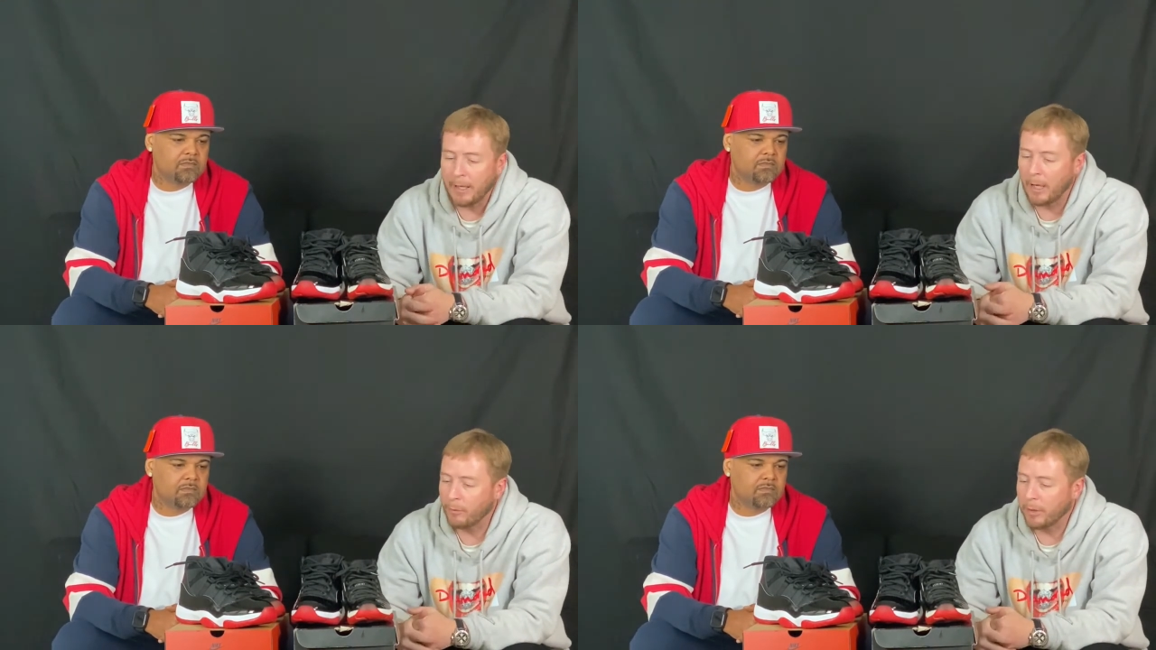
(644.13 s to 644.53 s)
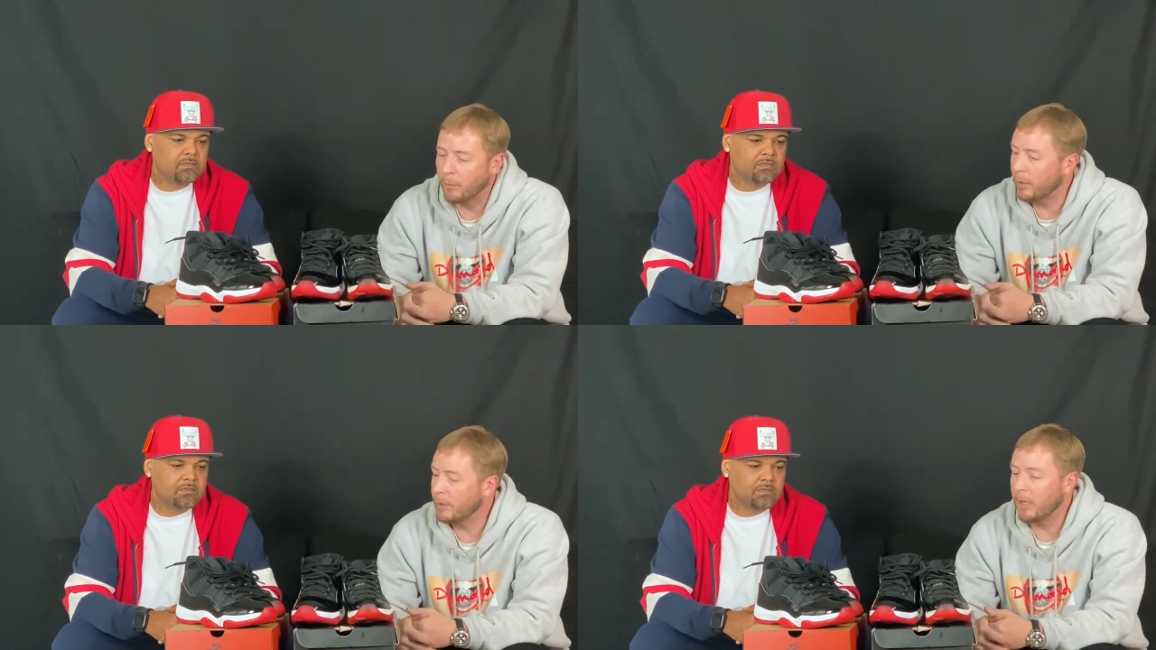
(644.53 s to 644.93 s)
Speaker 1: I don't care
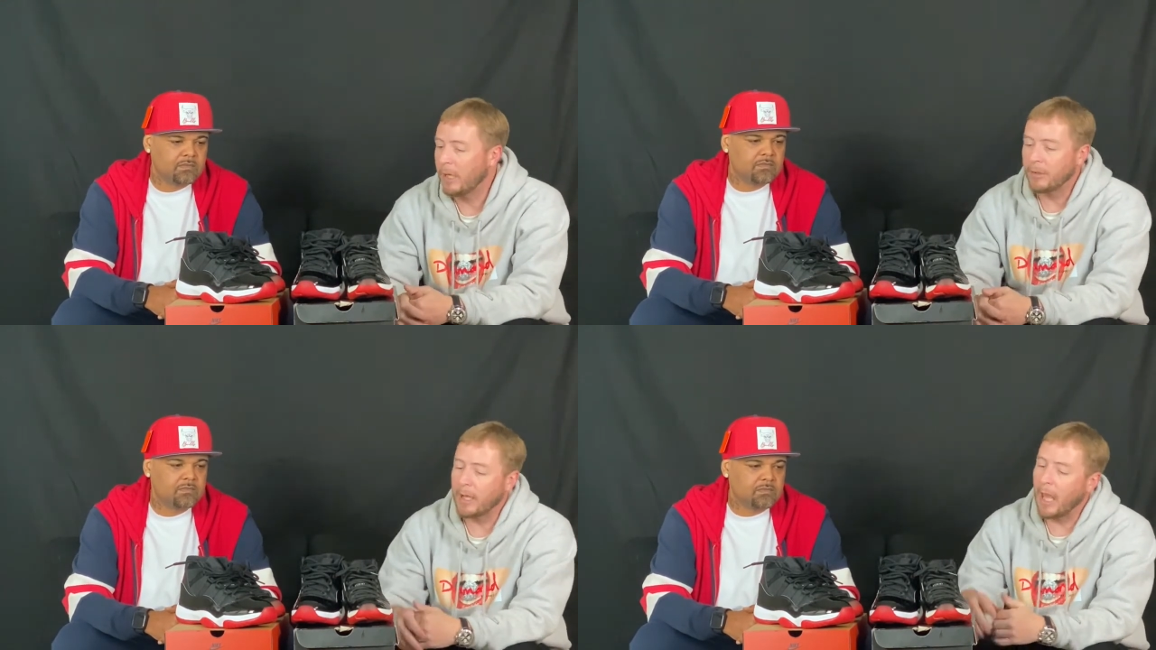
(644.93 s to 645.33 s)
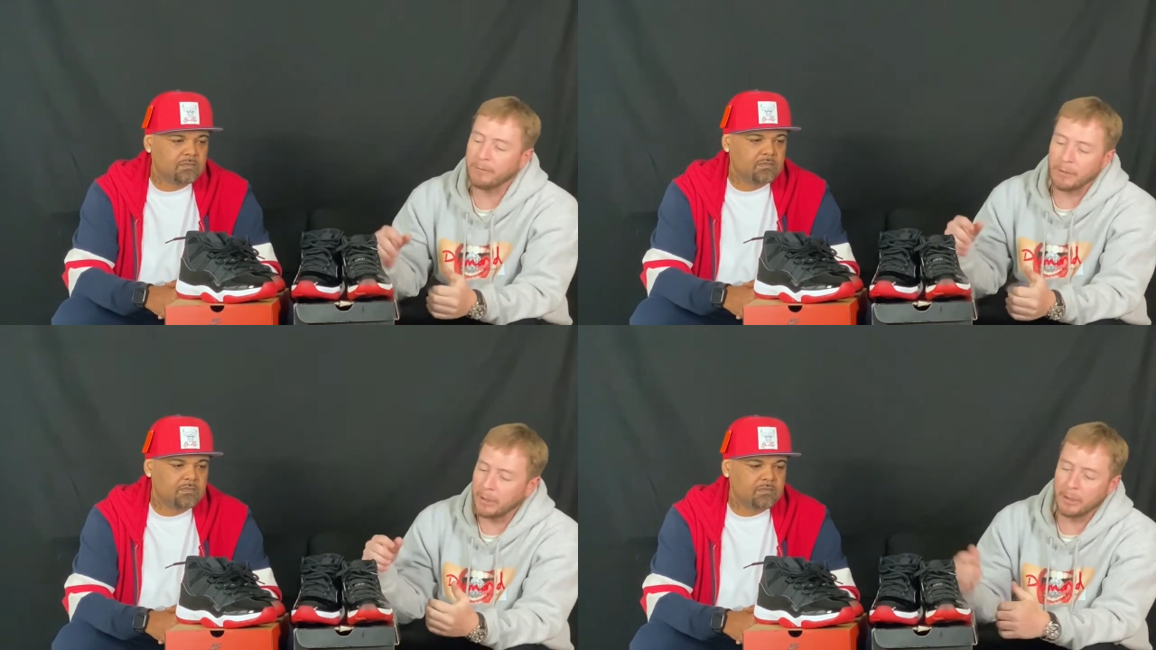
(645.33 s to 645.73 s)
what they they have
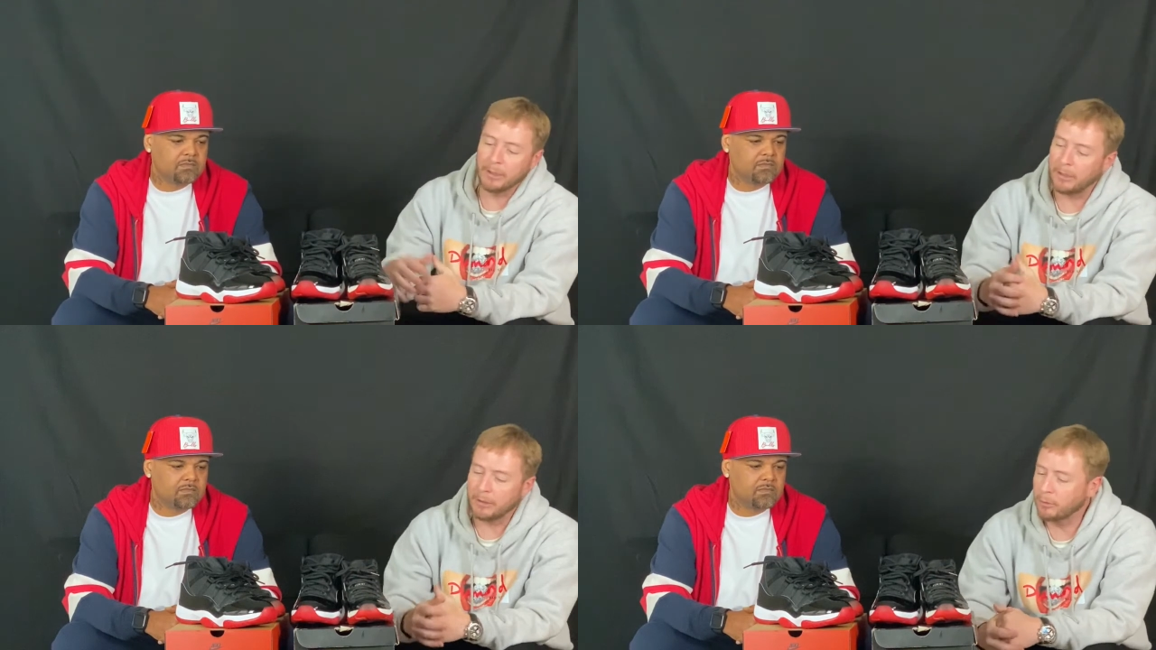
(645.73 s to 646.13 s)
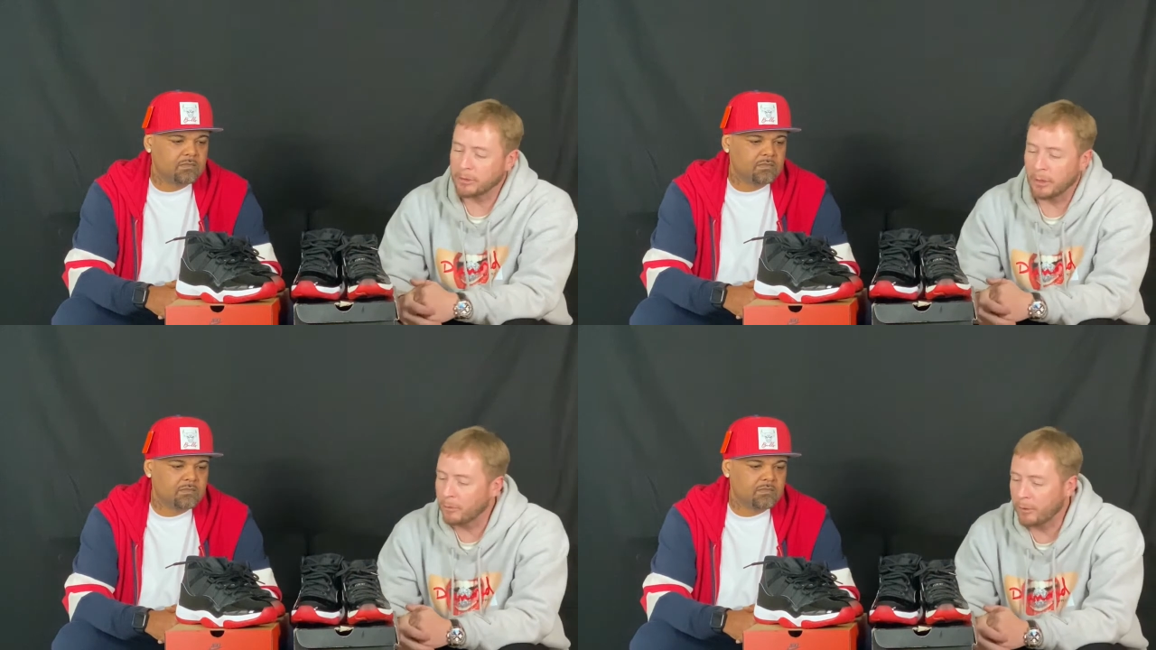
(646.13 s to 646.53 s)
to literally do
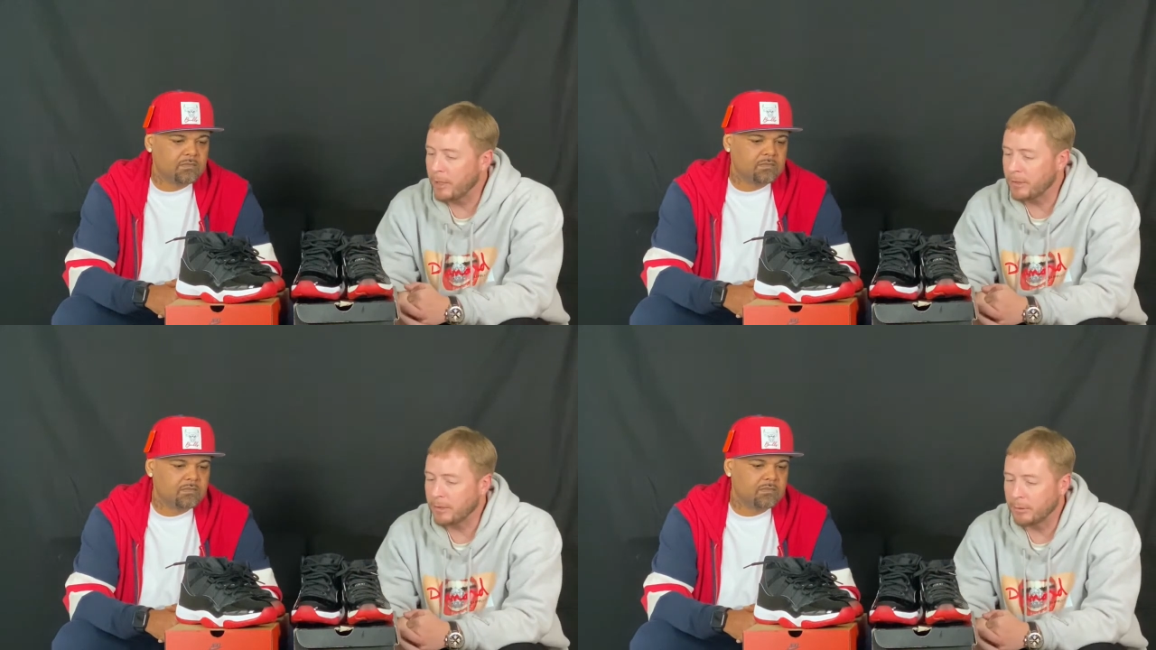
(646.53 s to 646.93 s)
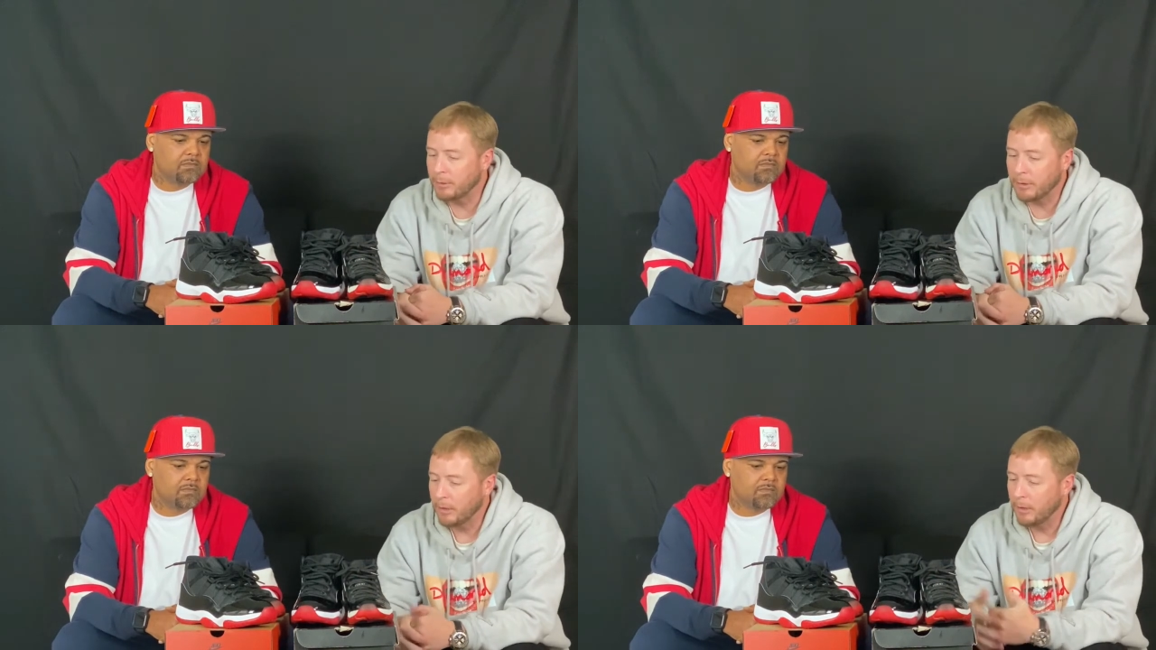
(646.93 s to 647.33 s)
something crazy to
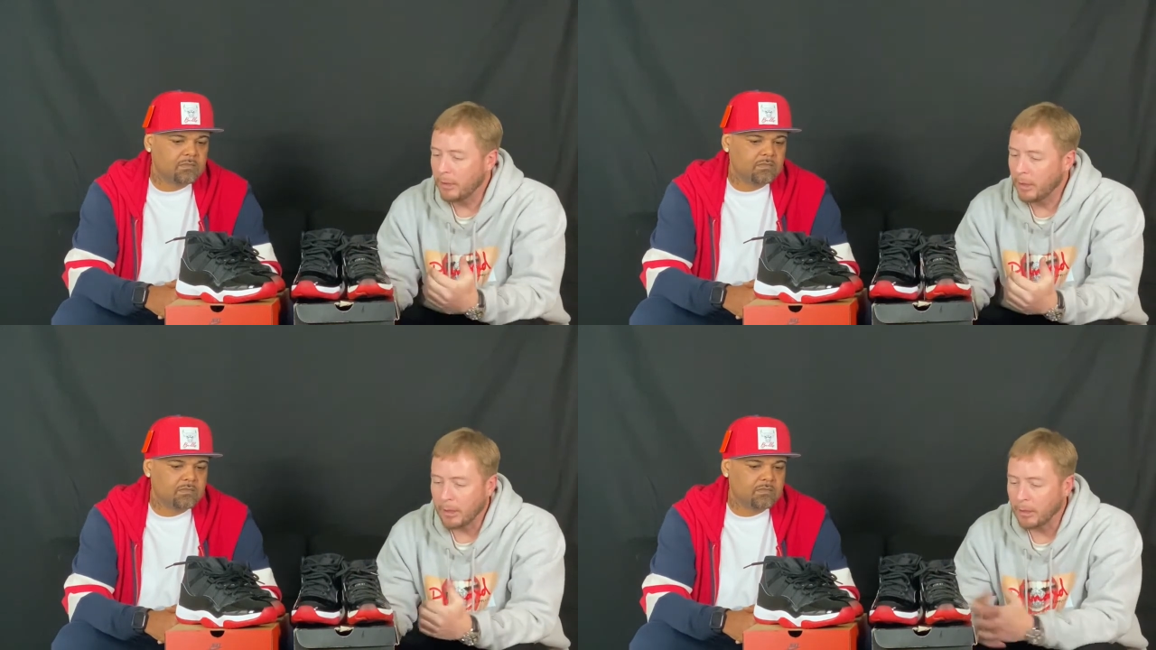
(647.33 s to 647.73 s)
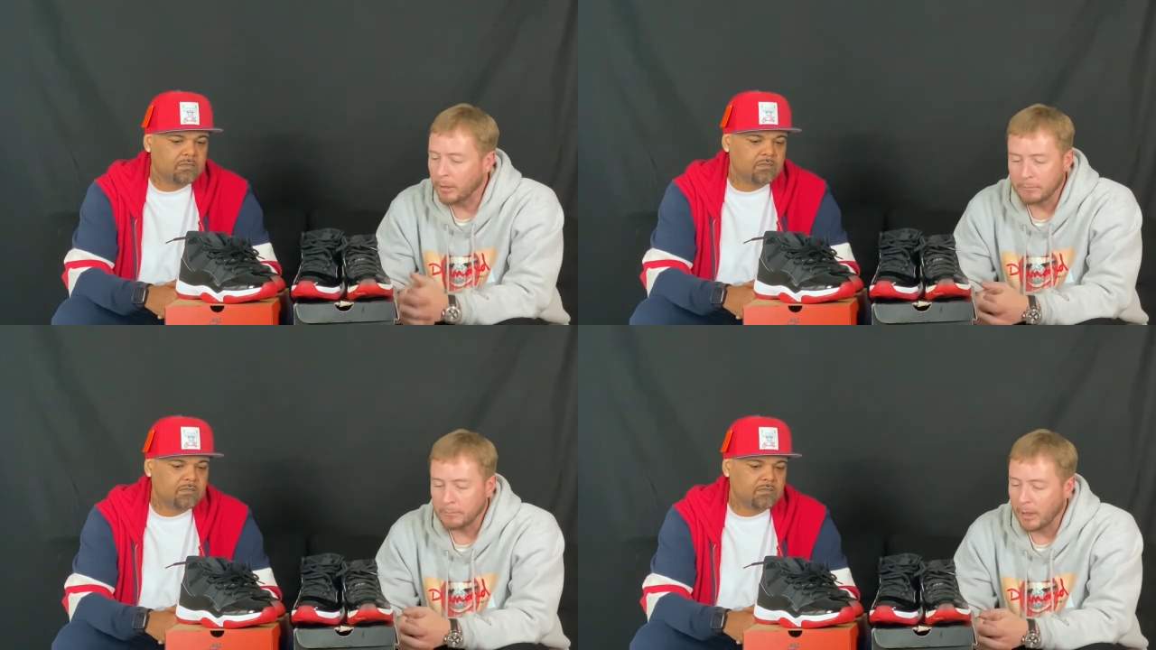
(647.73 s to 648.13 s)
it,
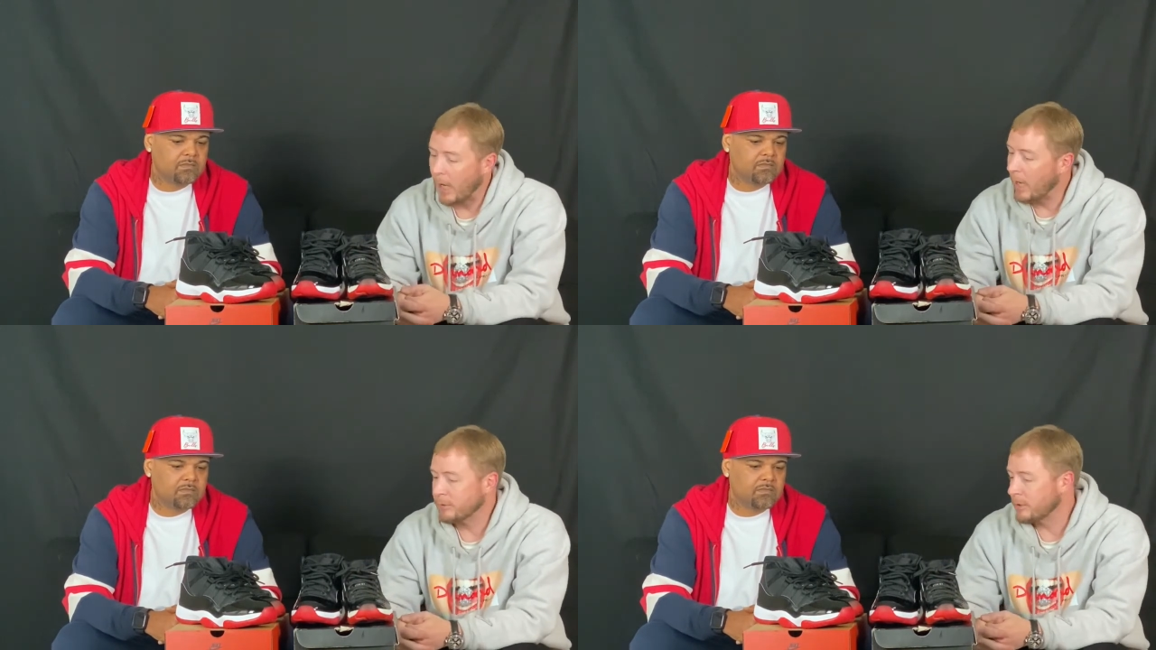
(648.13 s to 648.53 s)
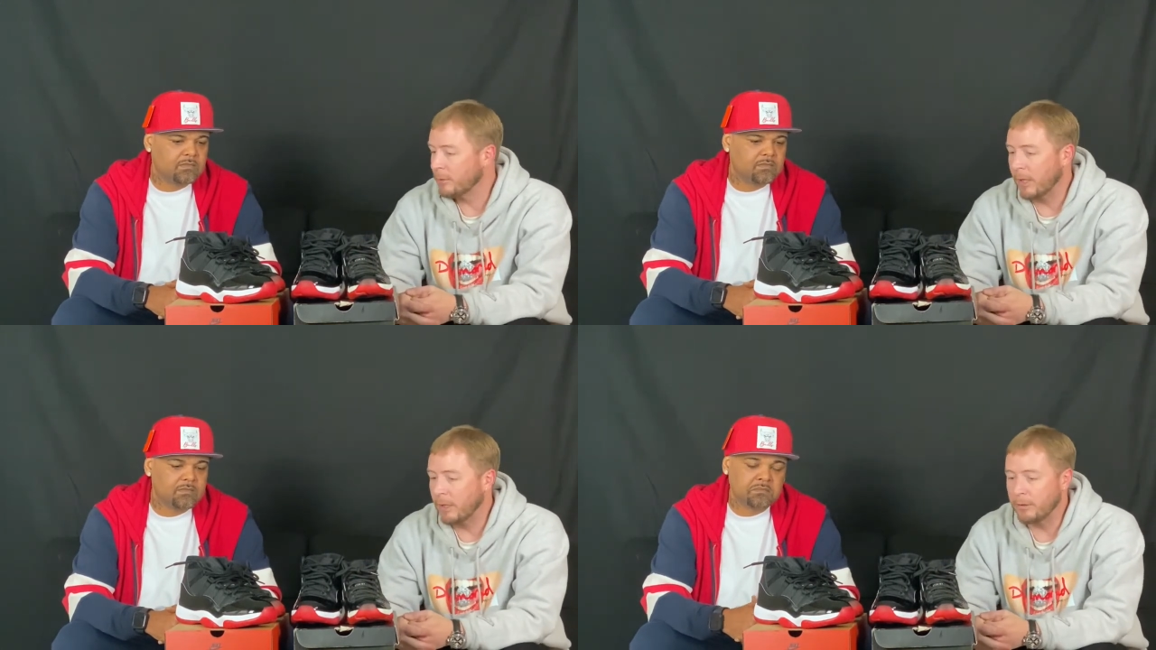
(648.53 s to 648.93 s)
um, and I don't see where they